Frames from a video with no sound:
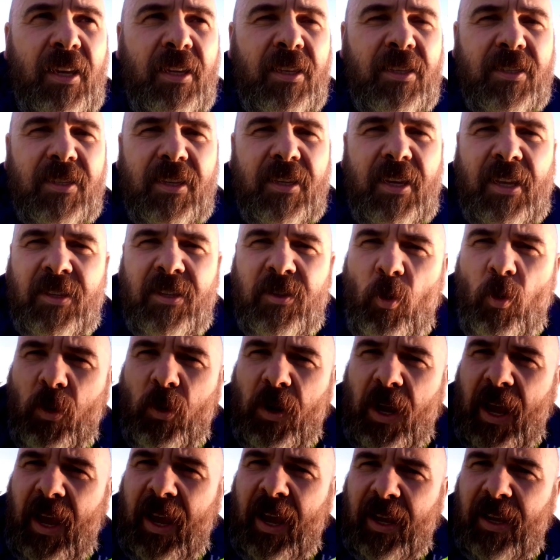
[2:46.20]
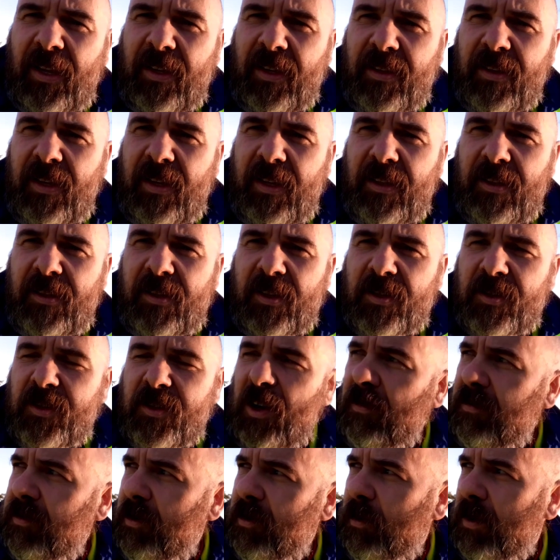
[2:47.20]
So really what I want to just say
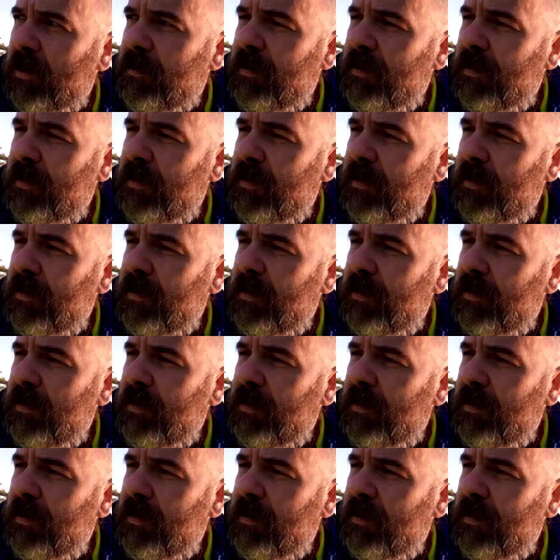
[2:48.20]
is that